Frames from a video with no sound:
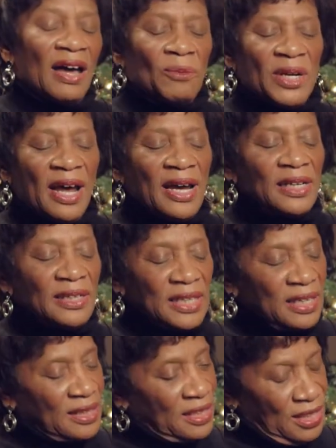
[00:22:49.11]
When I
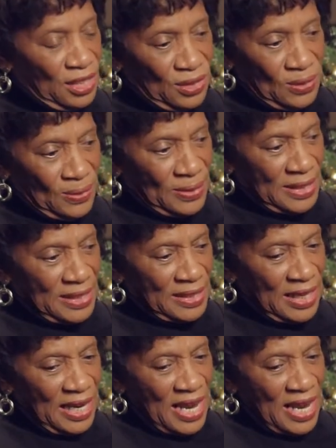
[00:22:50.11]
look at the news